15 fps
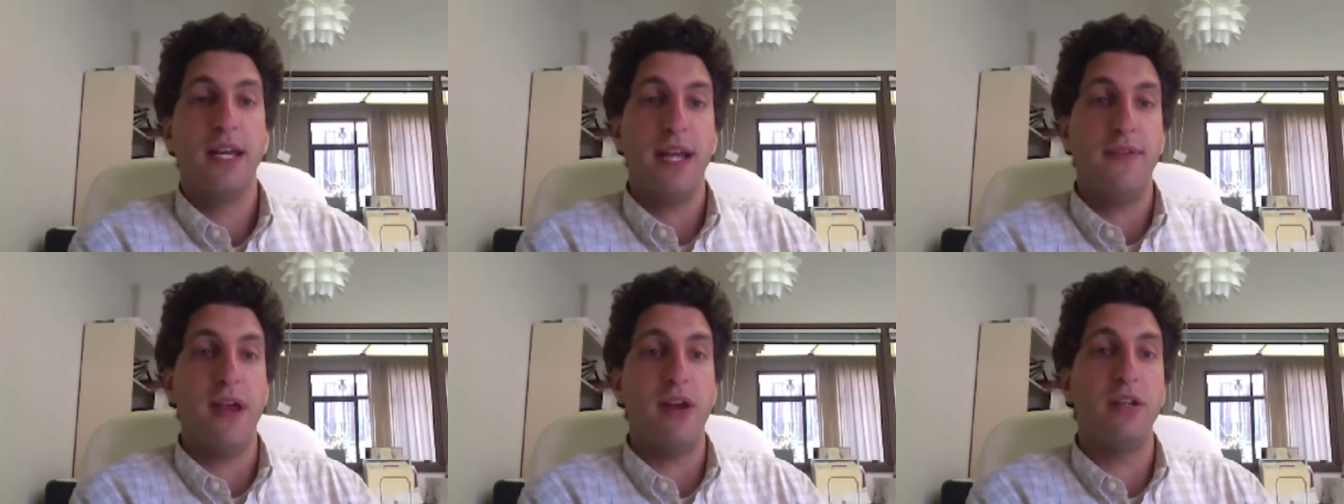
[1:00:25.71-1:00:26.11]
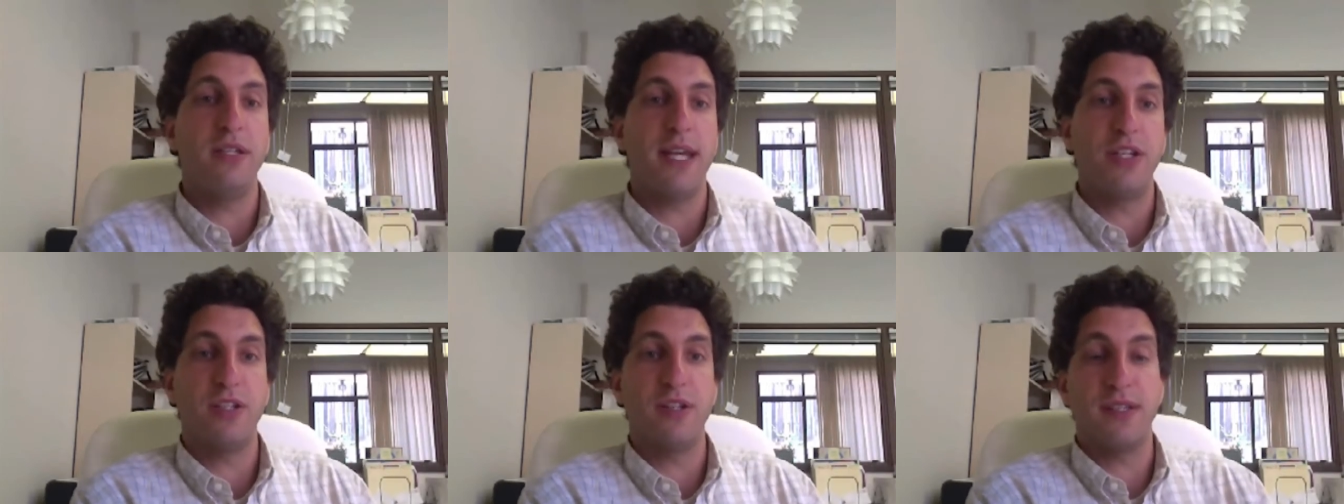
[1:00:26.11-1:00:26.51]
in their
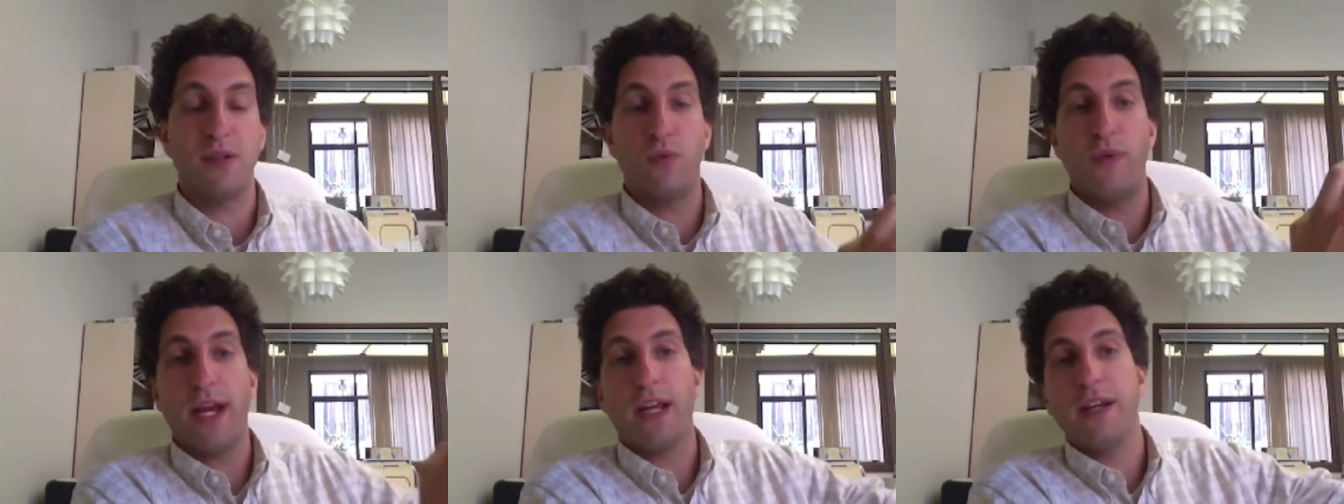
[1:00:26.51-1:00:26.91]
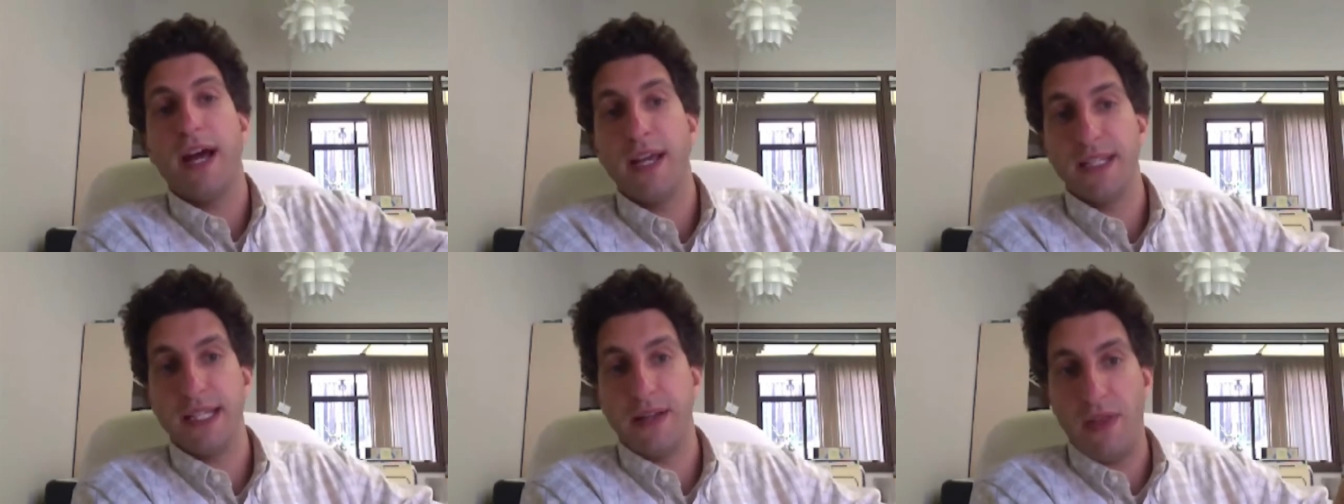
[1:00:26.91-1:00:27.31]
intentions, and
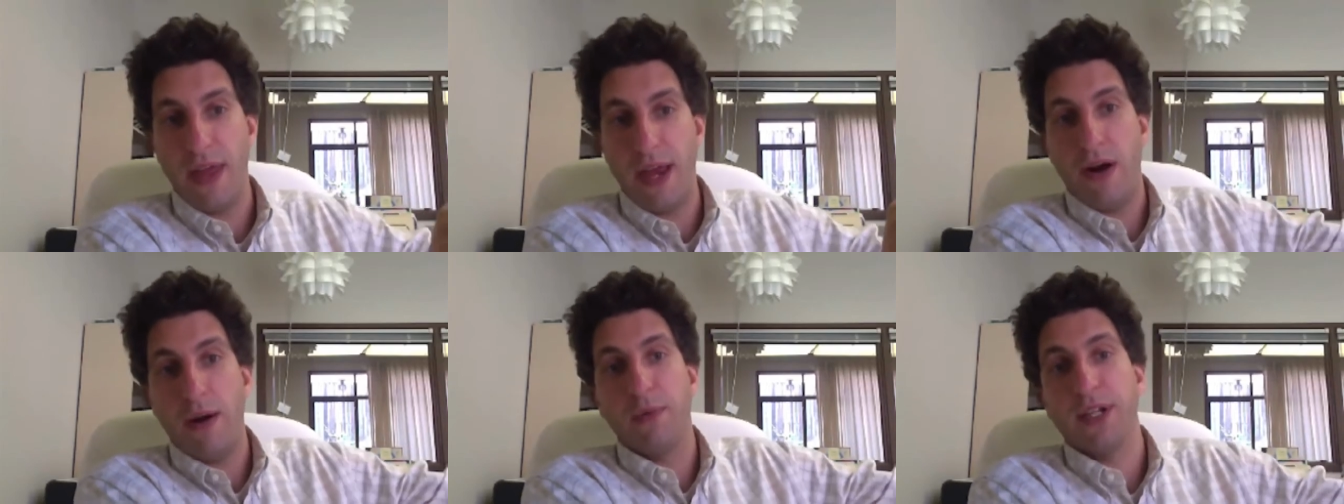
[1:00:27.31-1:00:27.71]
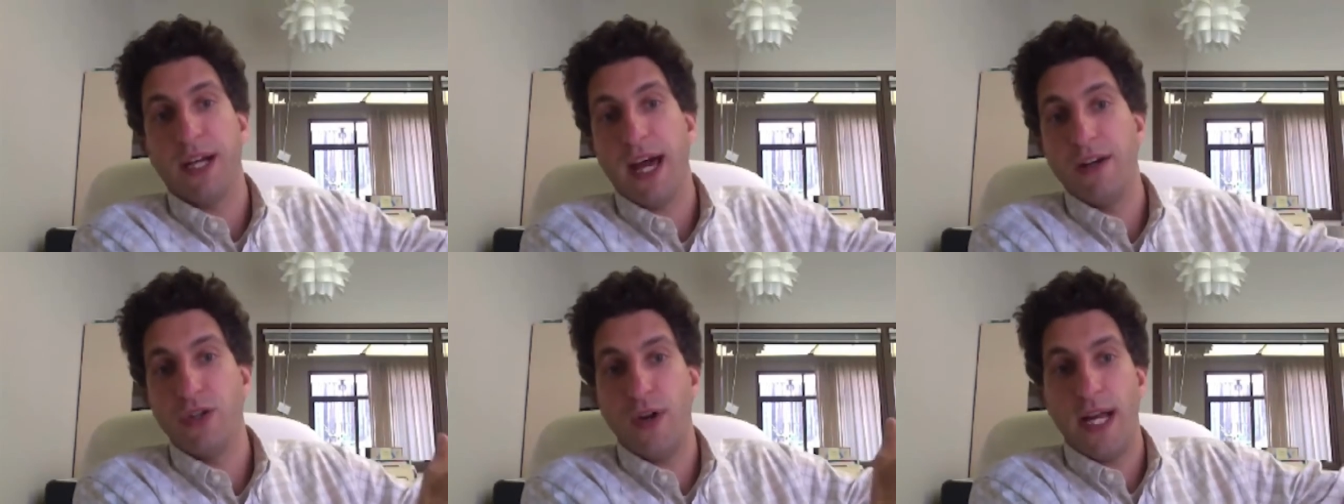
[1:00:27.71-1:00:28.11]
recognizing that they are able to
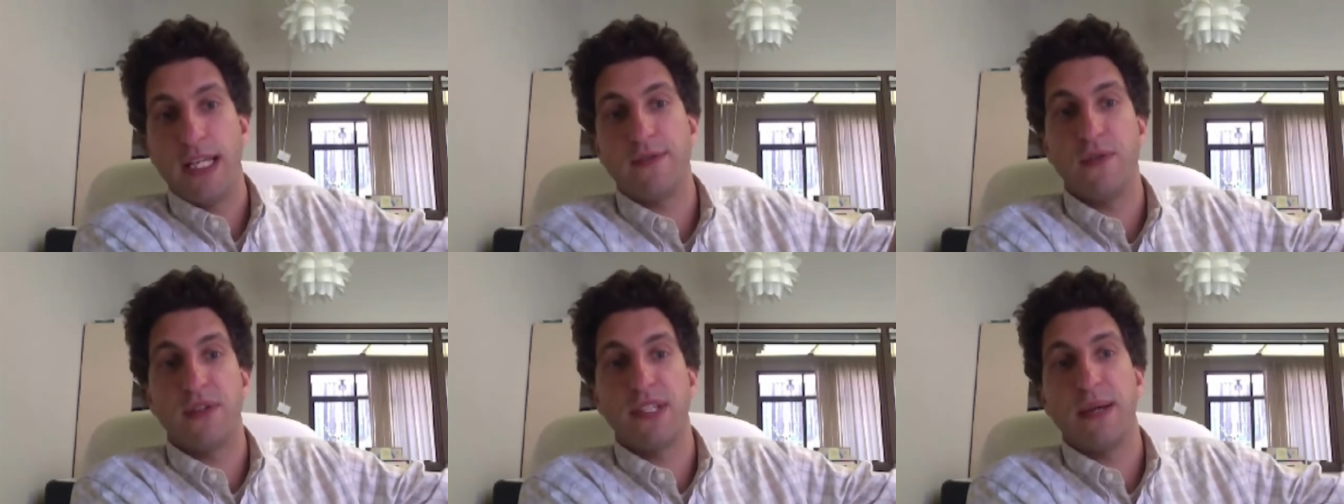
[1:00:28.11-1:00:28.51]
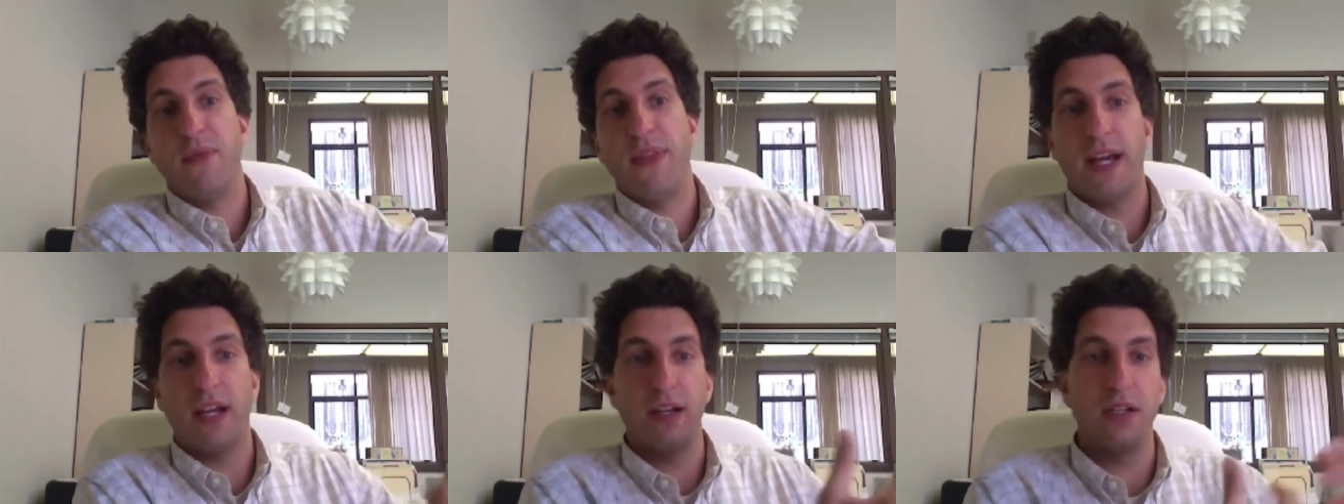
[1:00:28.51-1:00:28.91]
kind of transfer some
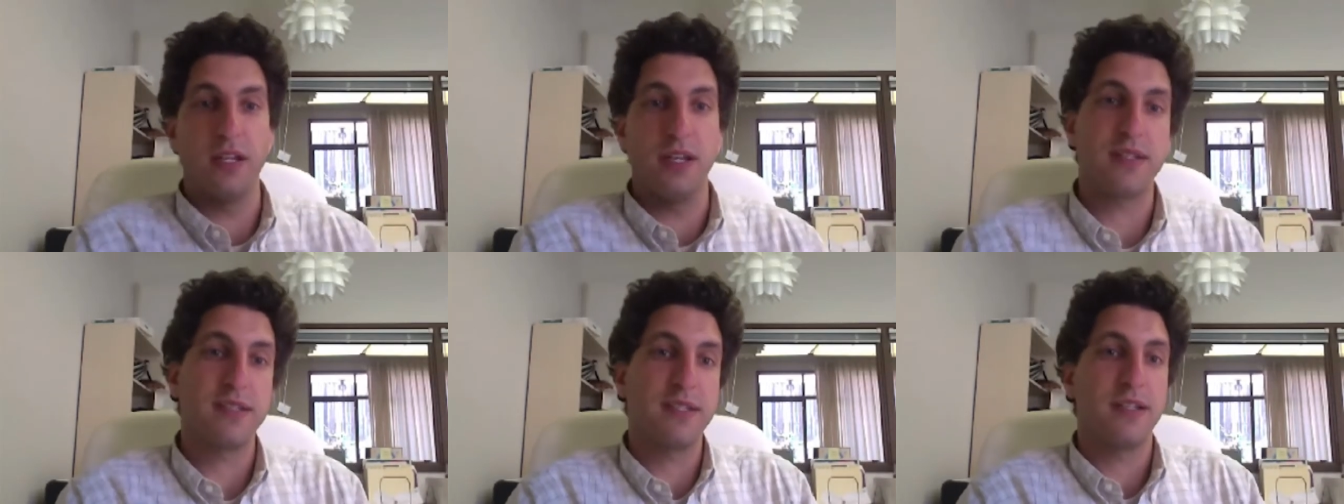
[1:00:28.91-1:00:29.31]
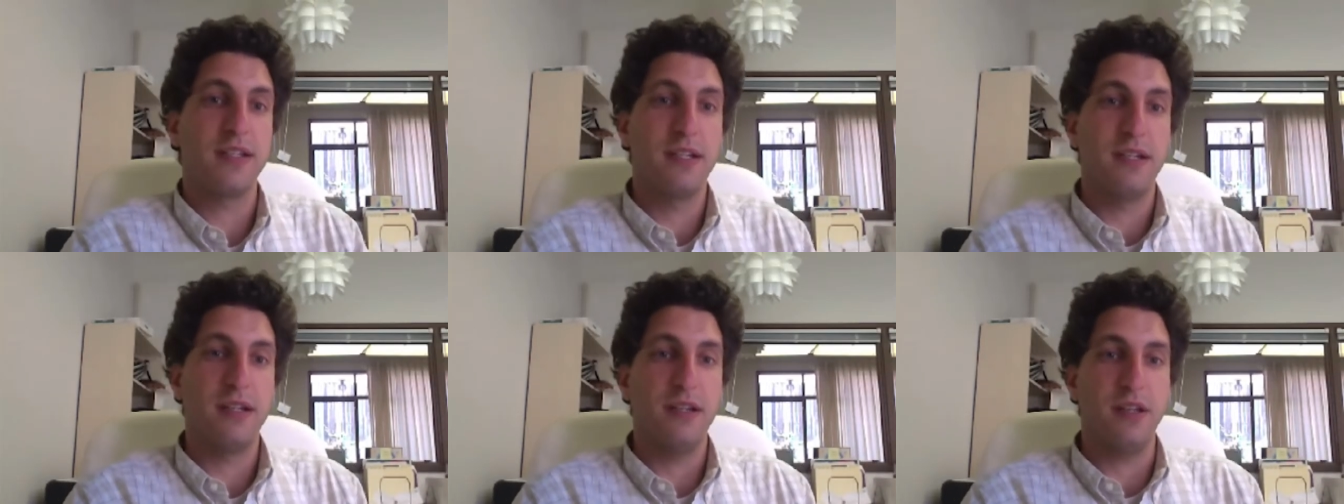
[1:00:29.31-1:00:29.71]
of that
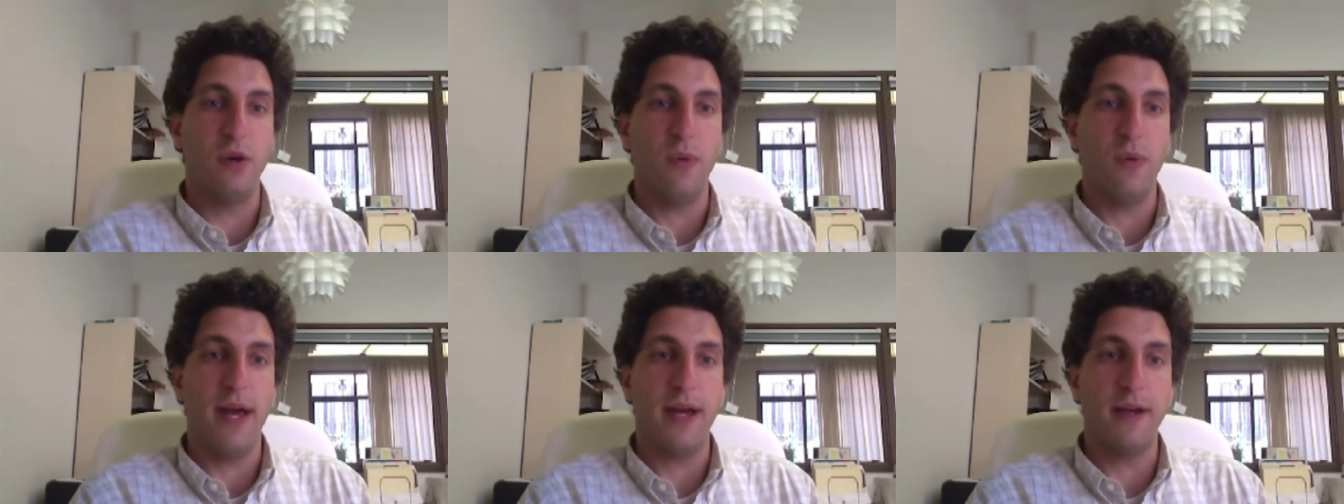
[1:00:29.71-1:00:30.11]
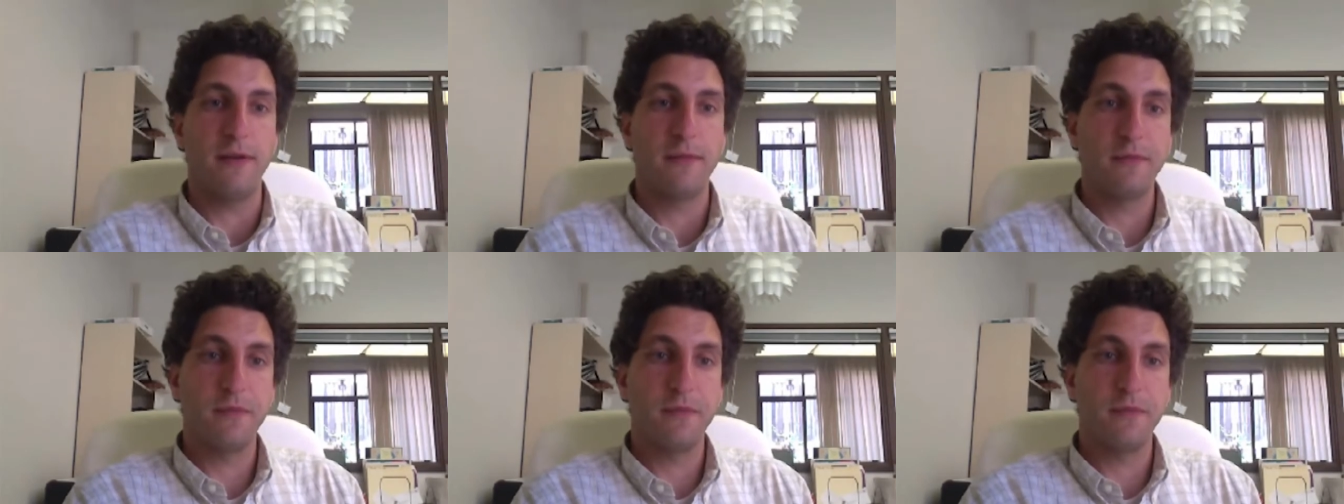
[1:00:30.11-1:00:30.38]
goodness your way.